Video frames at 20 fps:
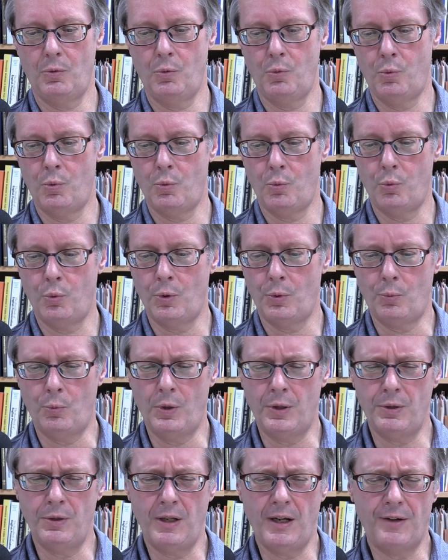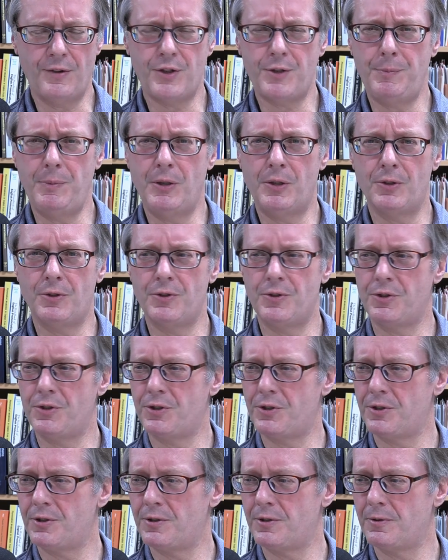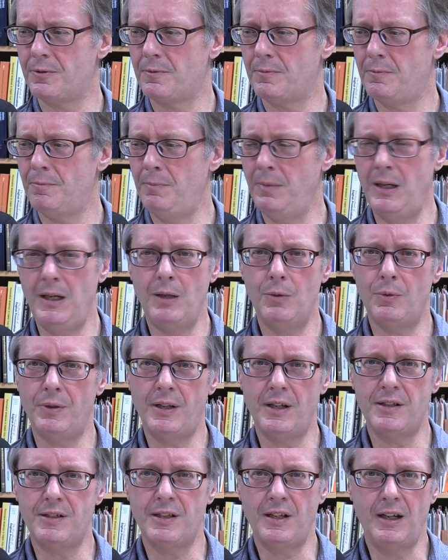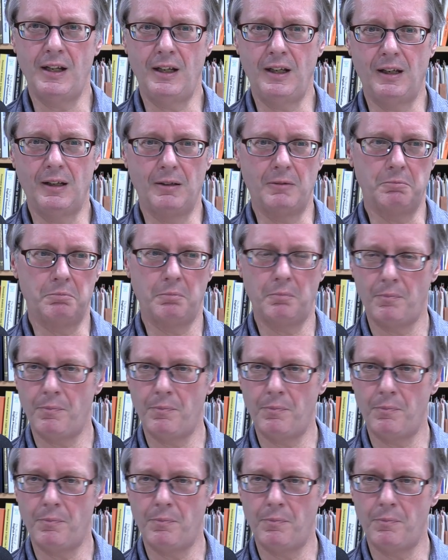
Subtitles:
what do native speakers mean when they say